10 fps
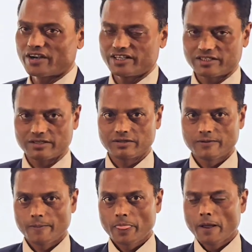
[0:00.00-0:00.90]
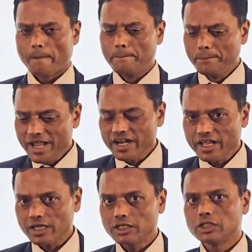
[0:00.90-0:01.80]
relation.
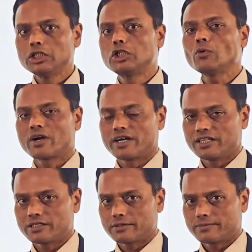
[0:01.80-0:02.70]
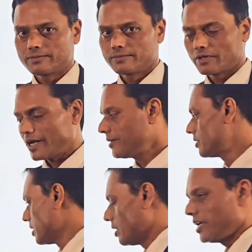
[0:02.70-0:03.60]
Many-to-one relation,
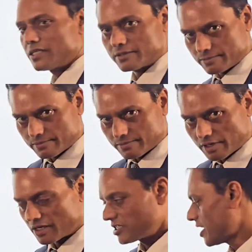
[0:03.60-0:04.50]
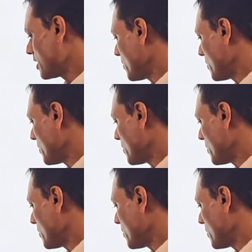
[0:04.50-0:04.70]
right? Let's understand